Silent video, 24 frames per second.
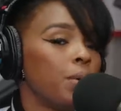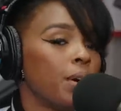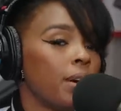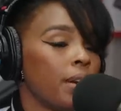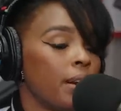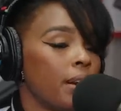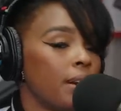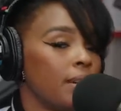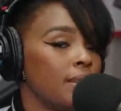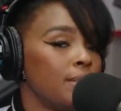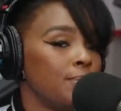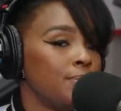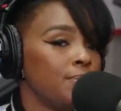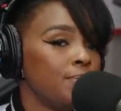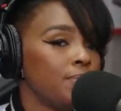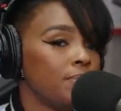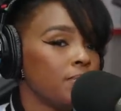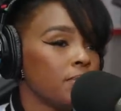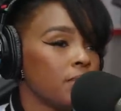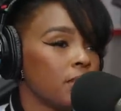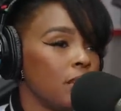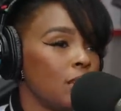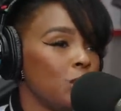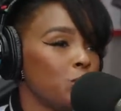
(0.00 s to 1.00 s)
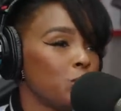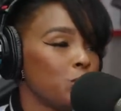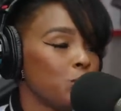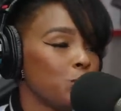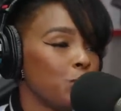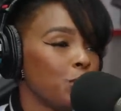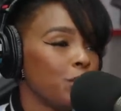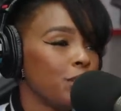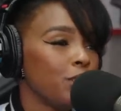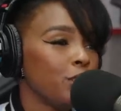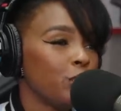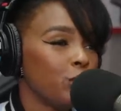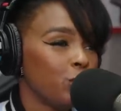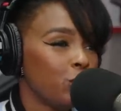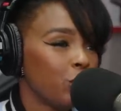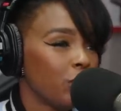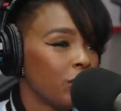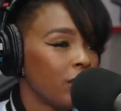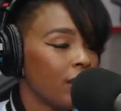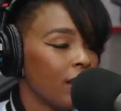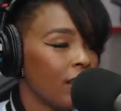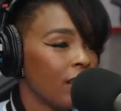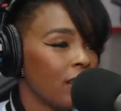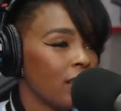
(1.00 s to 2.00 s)
But um, he was pretty
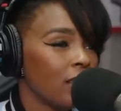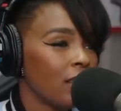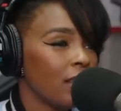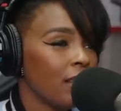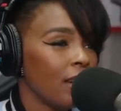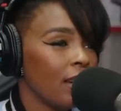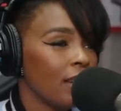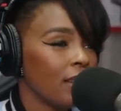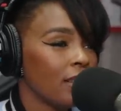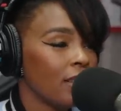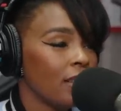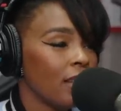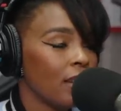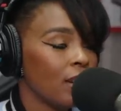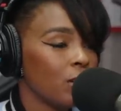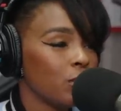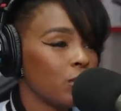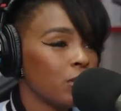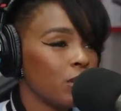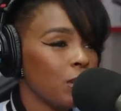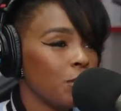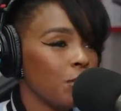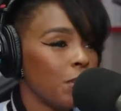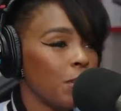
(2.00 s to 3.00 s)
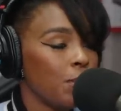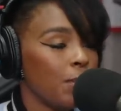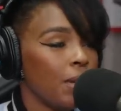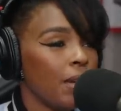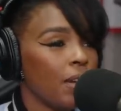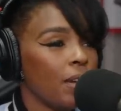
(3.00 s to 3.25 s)
sure that that that it was going to be me.